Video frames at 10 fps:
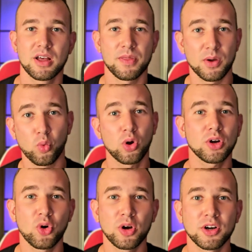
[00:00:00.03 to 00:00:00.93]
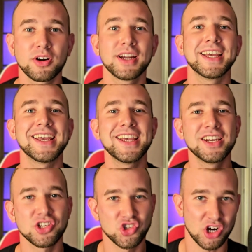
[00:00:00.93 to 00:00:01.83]
The word order
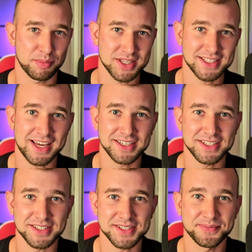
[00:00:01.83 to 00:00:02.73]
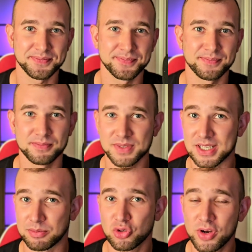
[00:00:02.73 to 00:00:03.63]
in a German sentence.
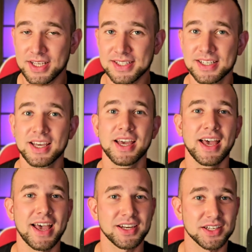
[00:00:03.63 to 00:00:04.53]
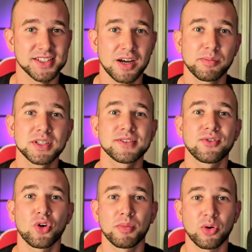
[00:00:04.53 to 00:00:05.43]
Some tricks and examples
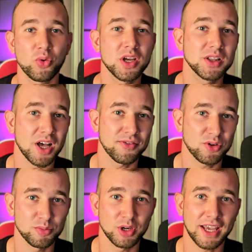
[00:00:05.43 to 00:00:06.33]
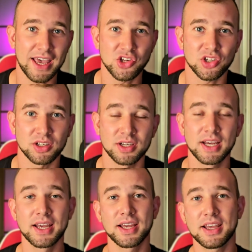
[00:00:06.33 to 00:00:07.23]
from a real-life communication.
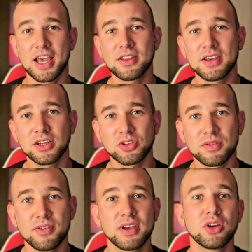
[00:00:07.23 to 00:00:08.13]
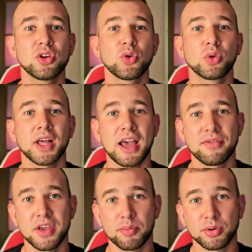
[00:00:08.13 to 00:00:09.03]
At the end of the video, you will
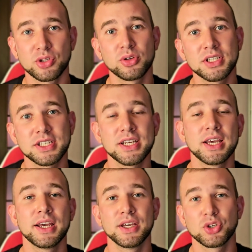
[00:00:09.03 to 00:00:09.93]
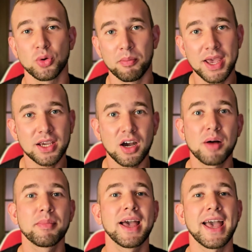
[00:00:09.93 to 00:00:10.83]
have the opportunity to make
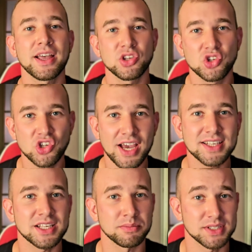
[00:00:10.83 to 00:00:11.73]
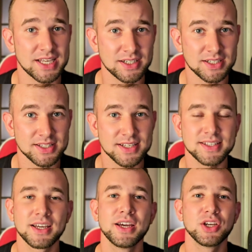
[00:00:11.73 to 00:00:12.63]
up and check some sentences
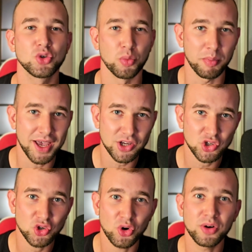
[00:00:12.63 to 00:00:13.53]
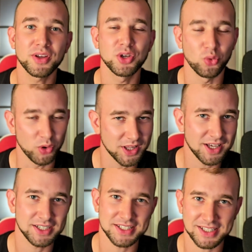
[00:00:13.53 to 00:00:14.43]
to make sure you really
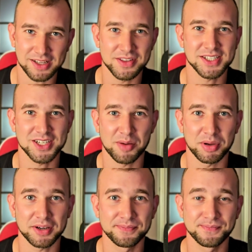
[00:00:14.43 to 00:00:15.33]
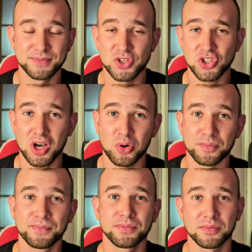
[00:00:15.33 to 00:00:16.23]
understand this topic.
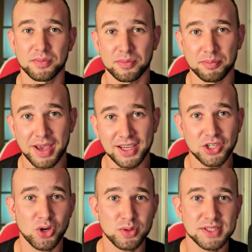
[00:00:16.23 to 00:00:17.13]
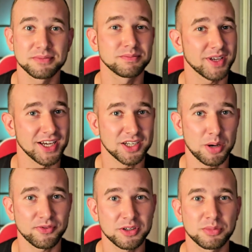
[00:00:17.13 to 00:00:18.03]
So, make notes, get
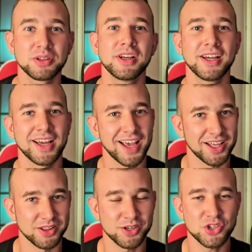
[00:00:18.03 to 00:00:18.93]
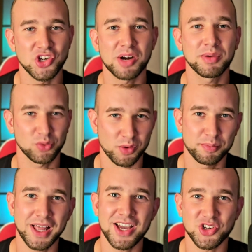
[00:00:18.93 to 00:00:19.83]
comfortable, and learn German with
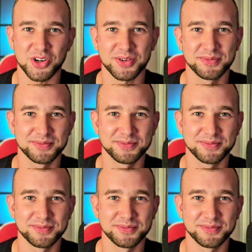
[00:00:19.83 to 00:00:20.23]
pleasure.